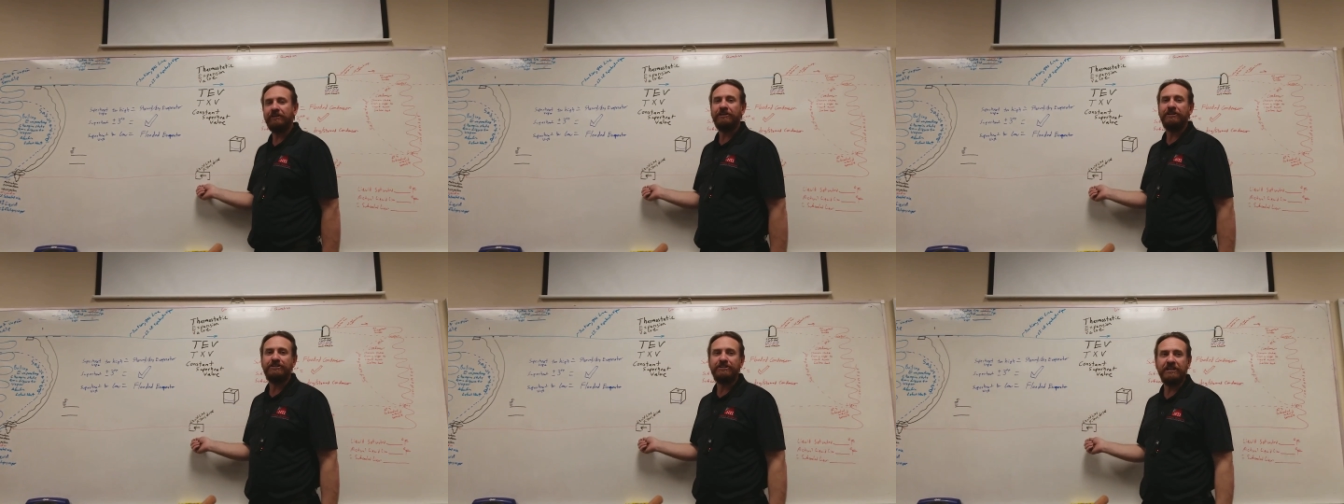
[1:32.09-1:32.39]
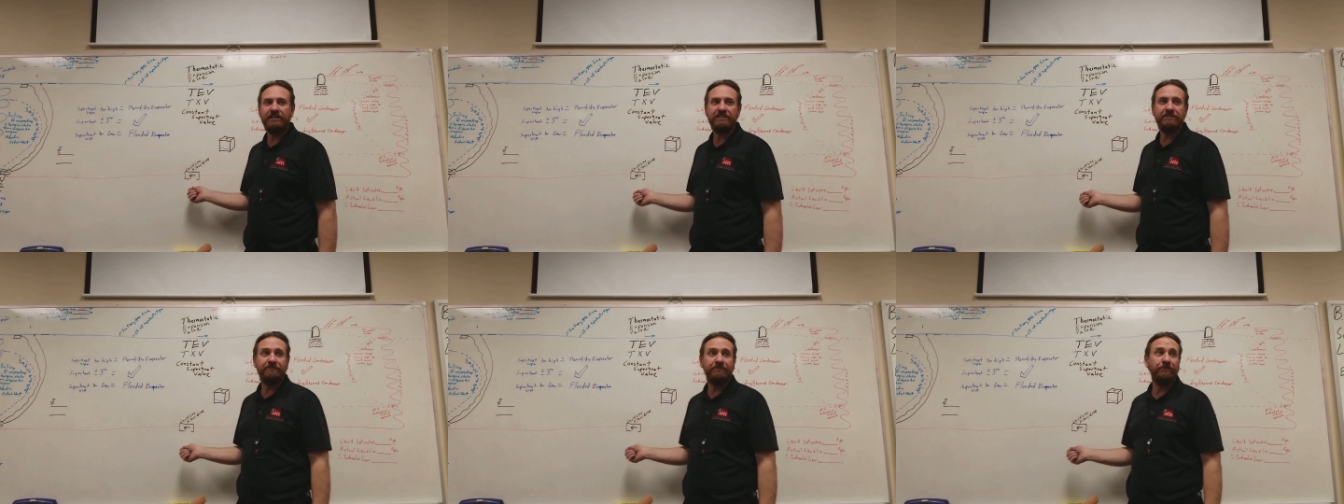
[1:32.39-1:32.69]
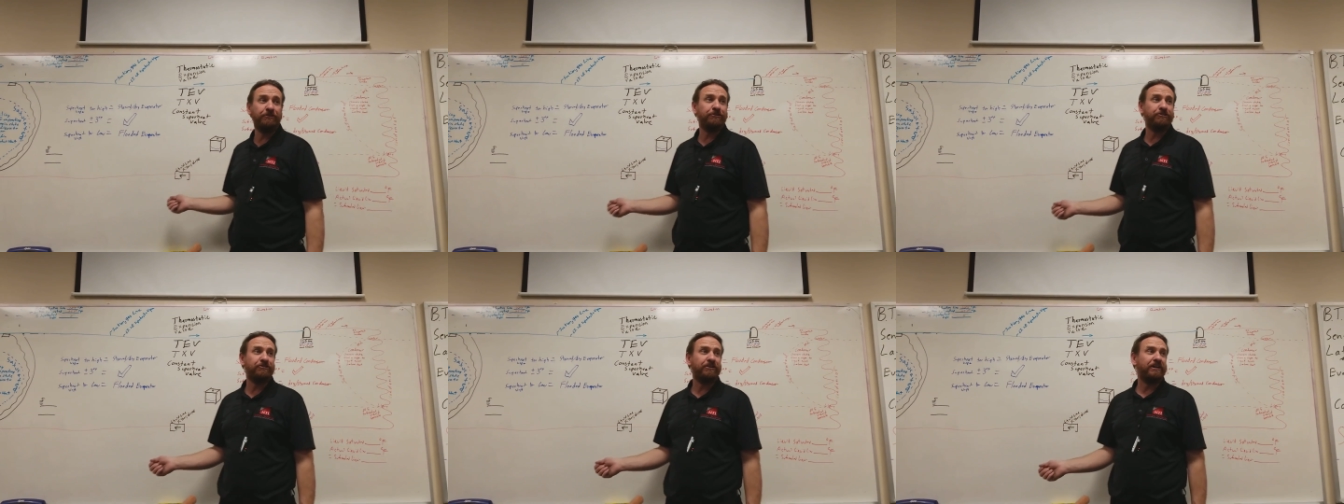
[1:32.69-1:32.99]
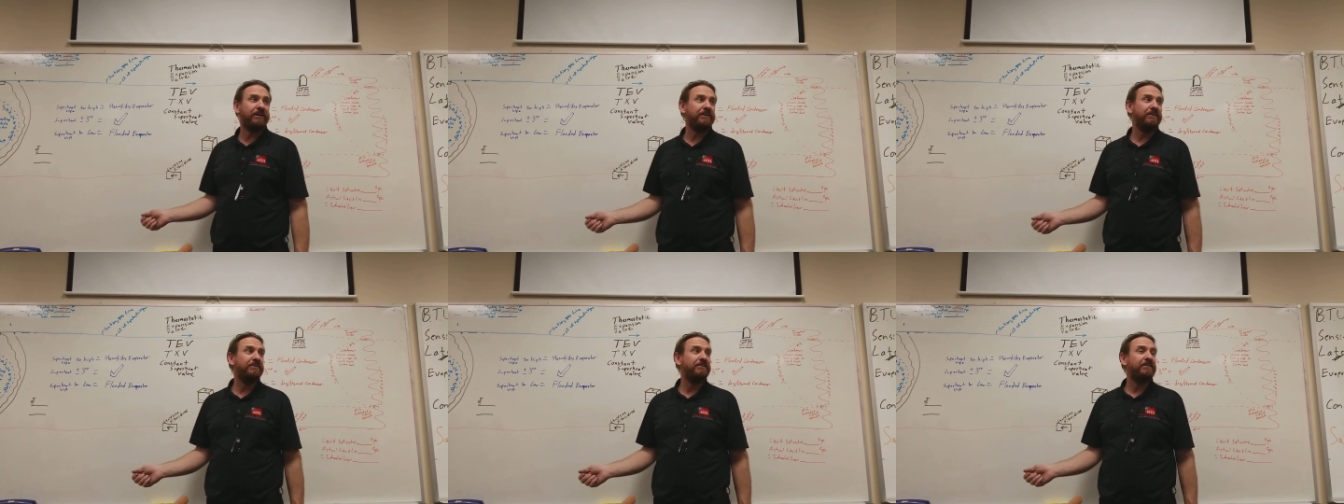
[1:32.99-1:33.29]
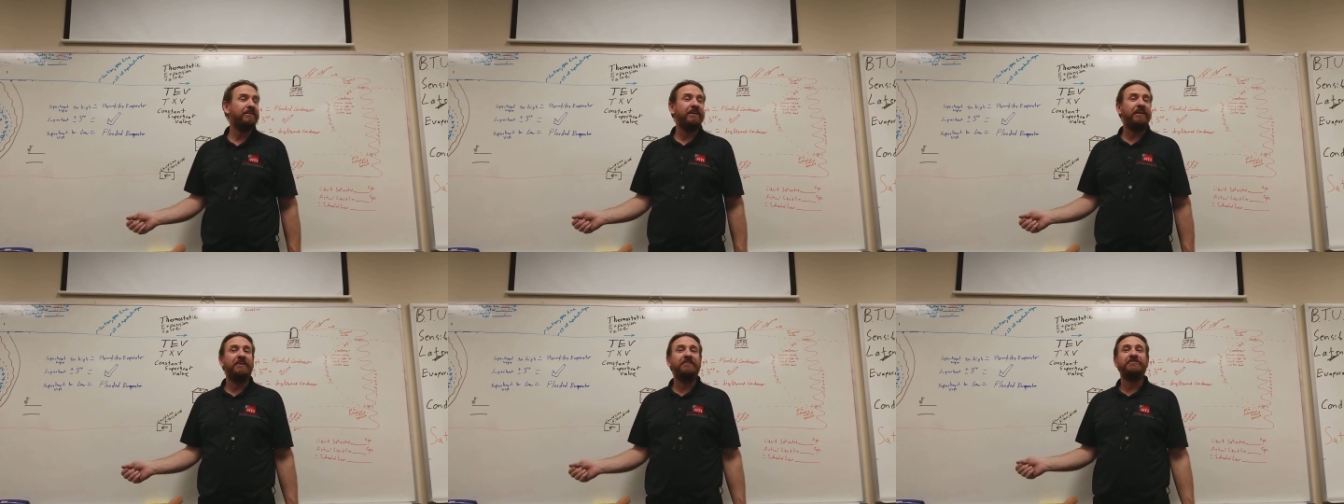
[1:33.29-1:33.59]
going to change the filter dryer.
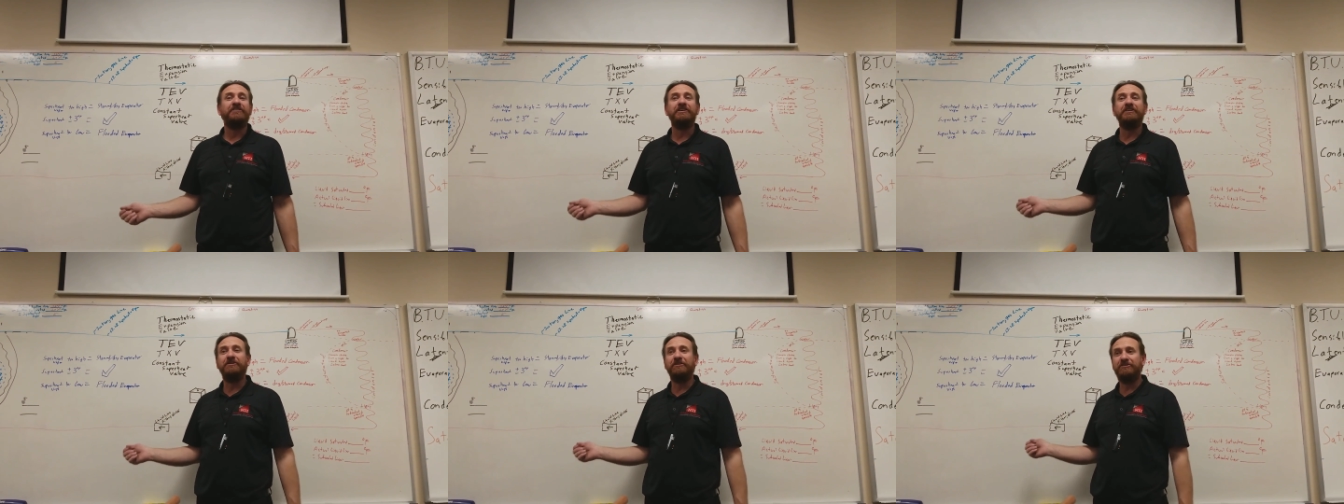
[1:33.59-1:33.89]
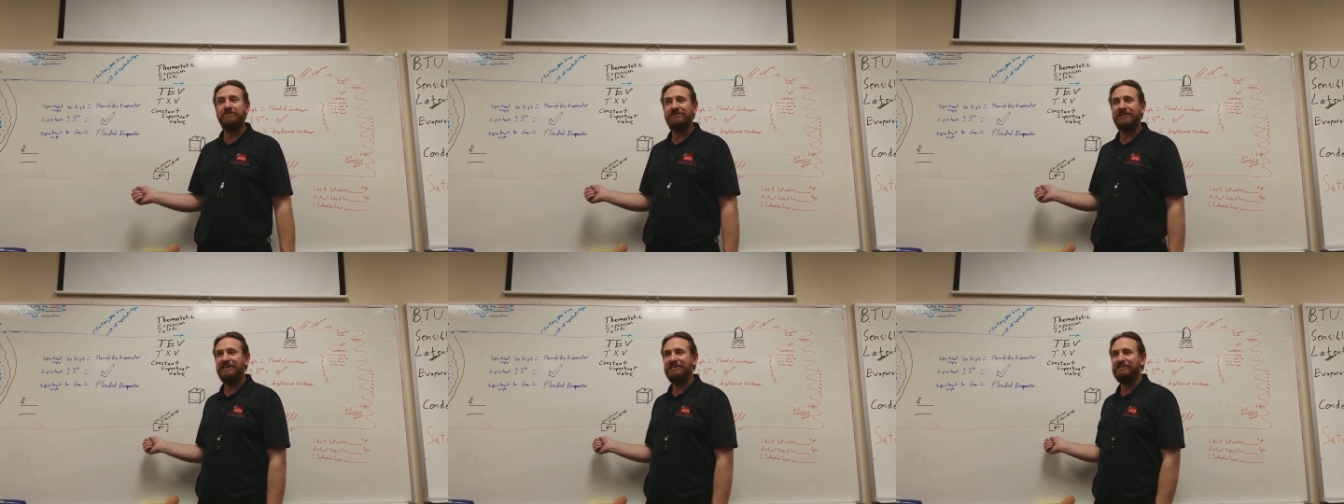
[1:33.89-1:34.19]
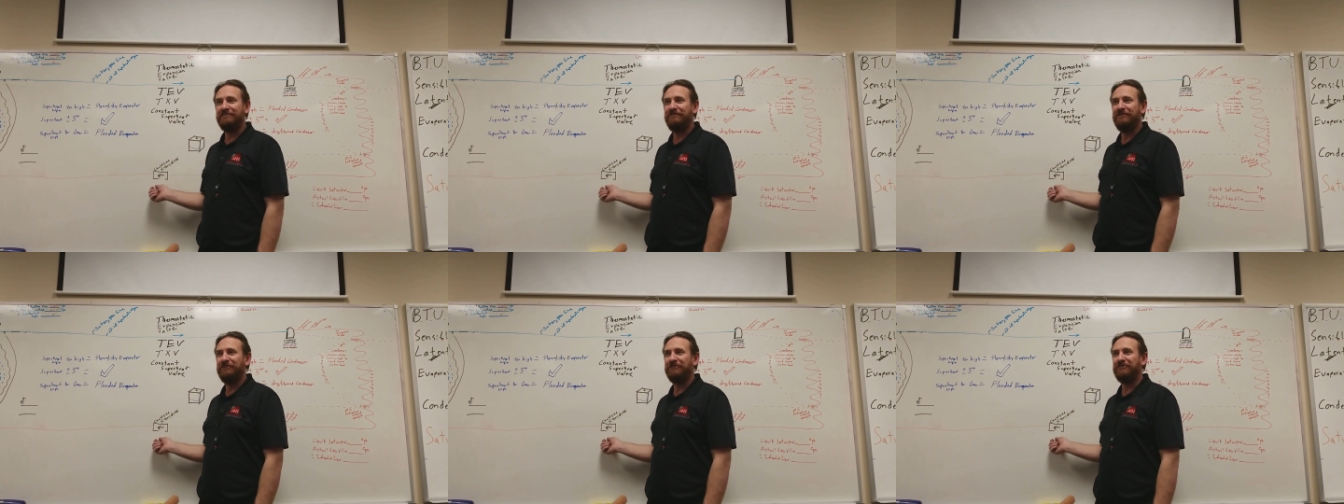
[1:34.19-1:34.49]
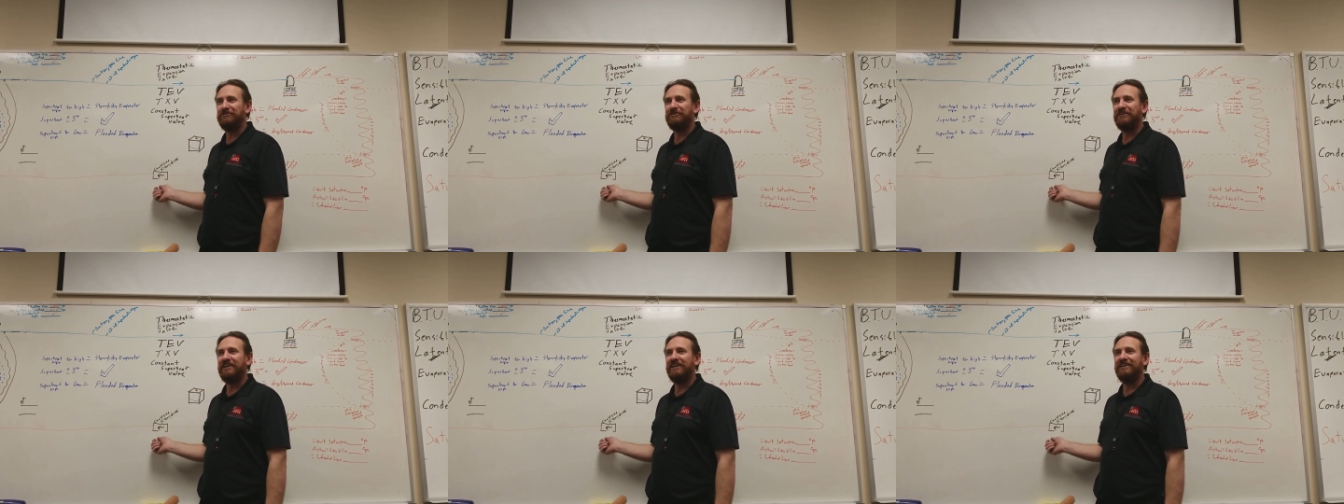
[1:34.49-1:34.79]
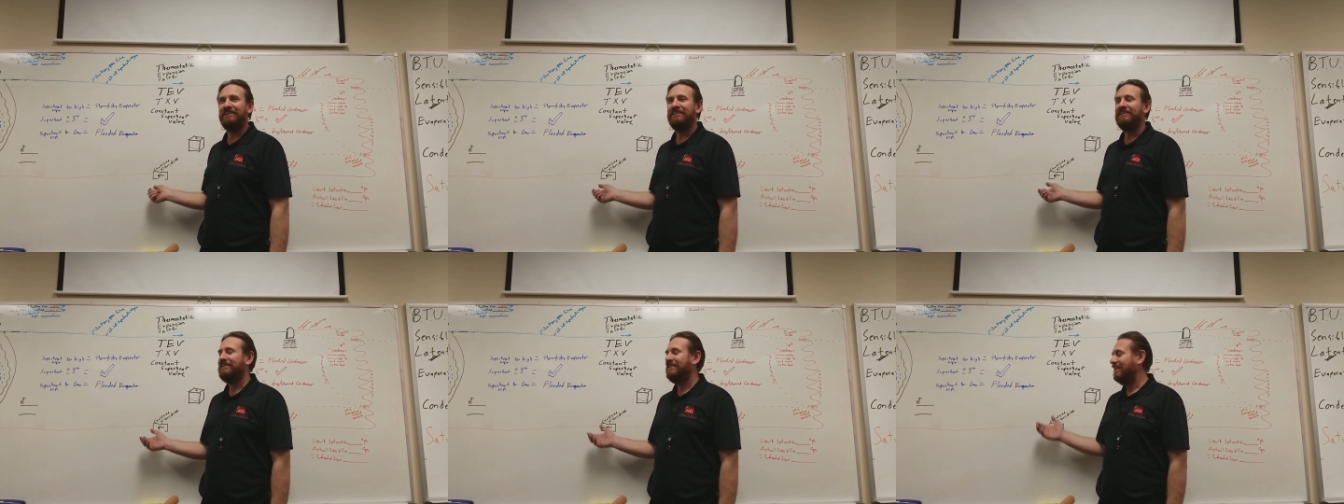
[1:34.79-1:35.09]
So they don't change the filter
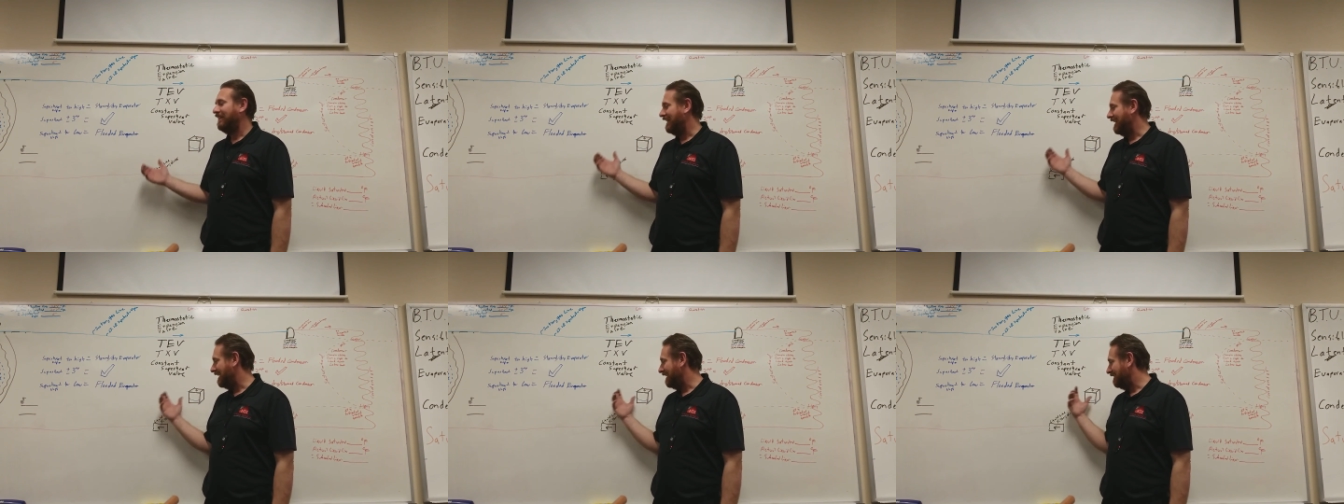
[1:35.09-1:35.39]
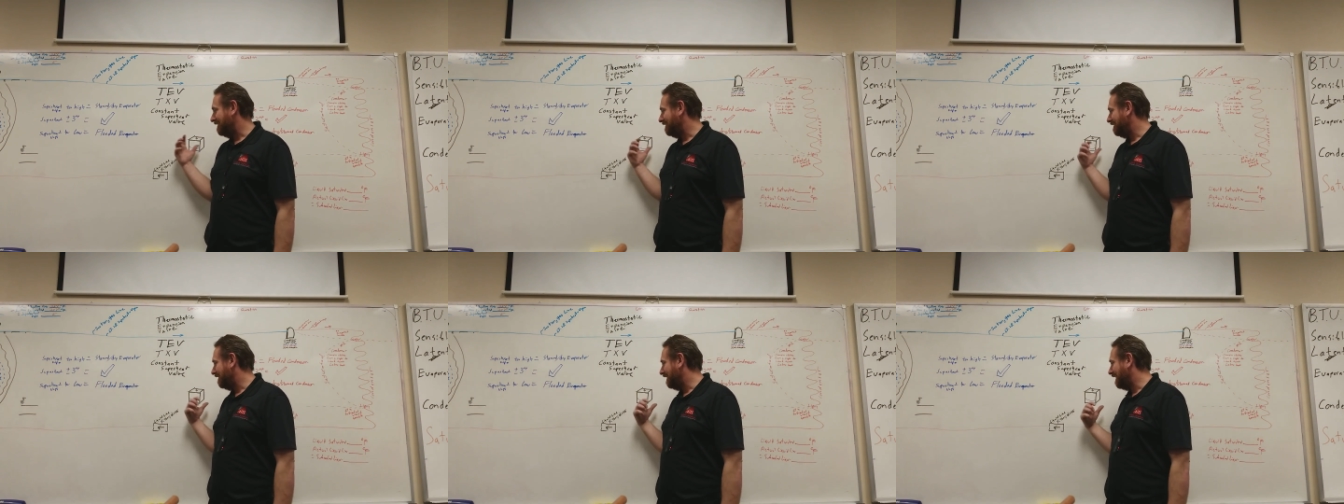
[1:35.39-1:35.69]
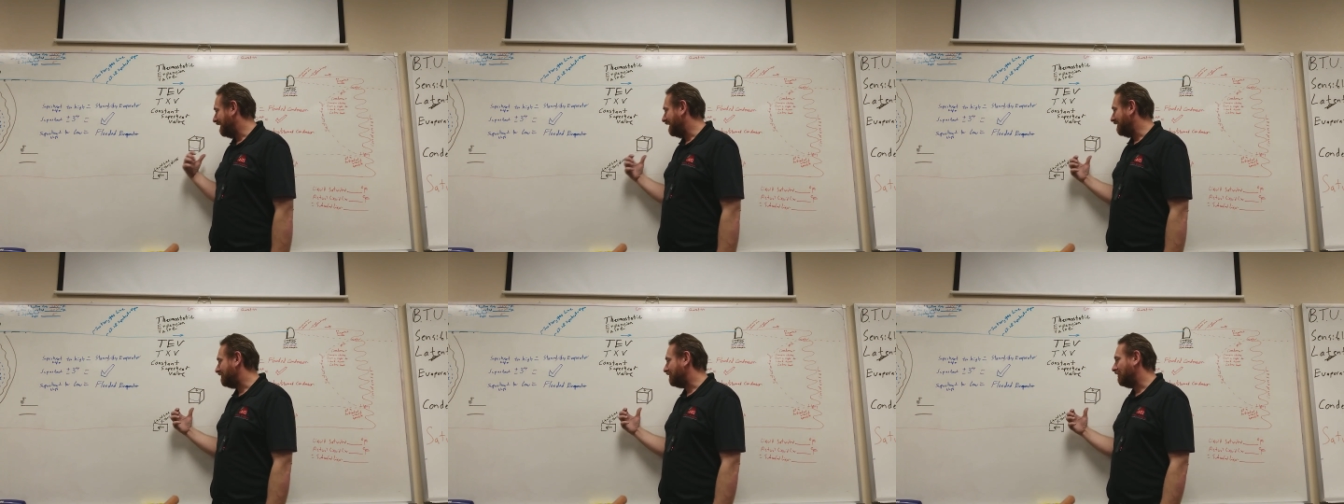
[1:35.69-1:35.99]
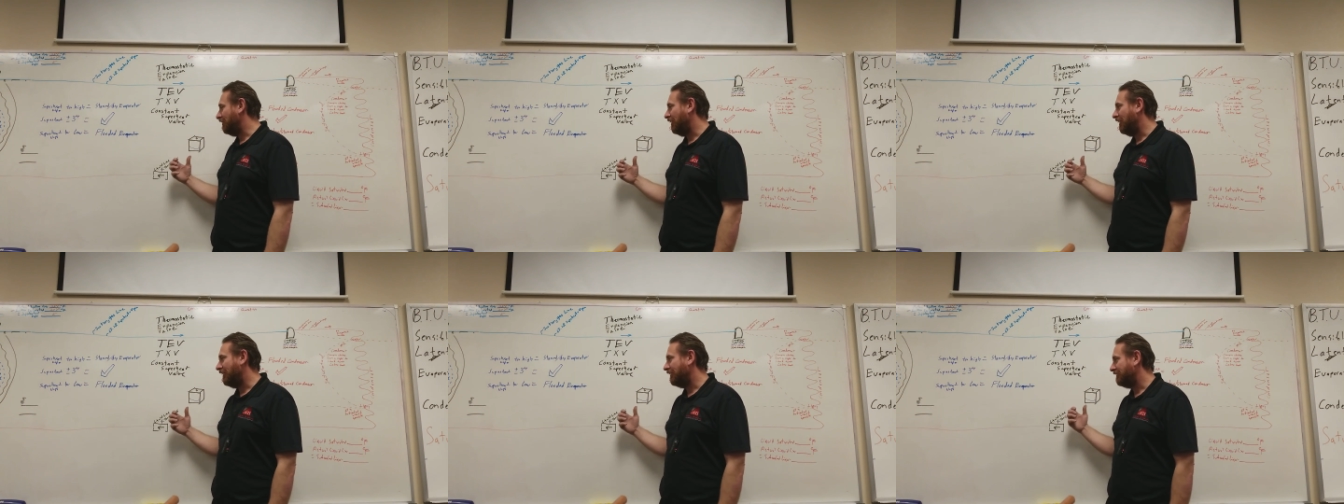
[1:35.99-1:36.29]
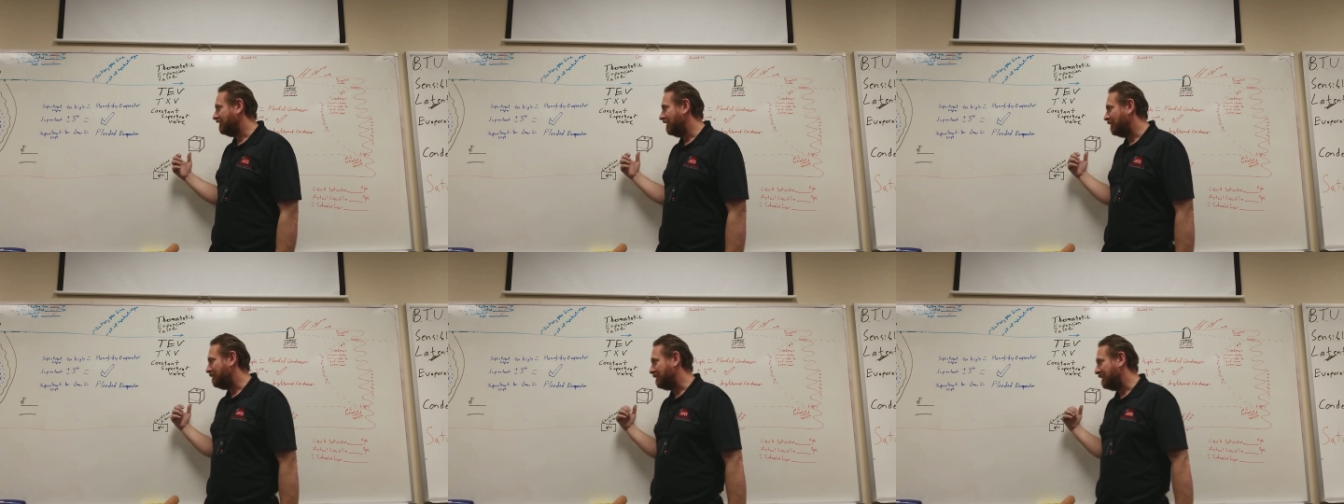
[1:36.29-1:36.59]
dryer, and it gets clogged
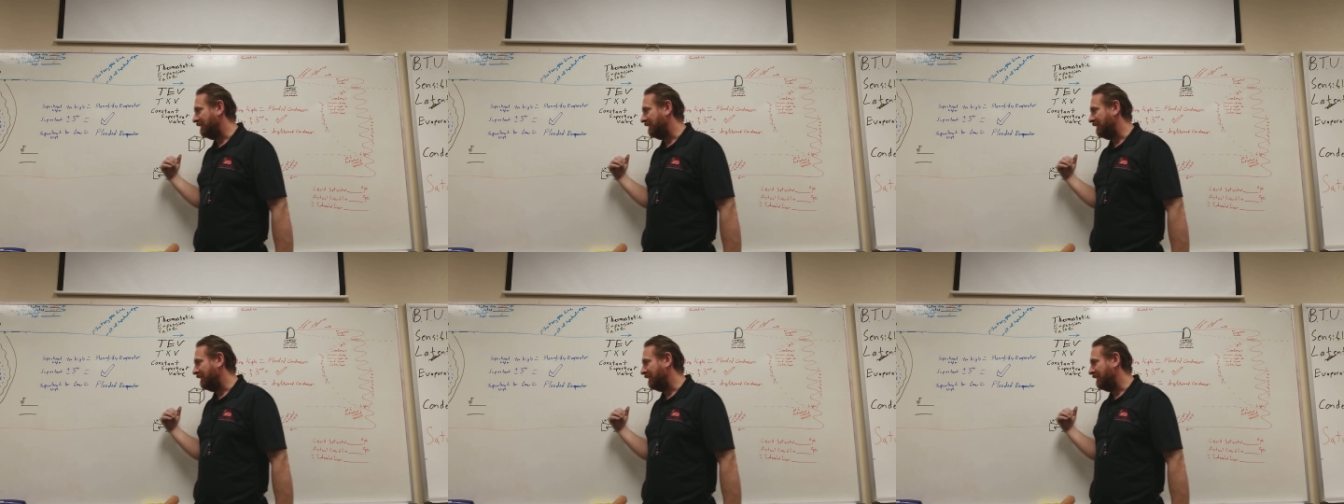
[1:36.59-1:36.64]
up, and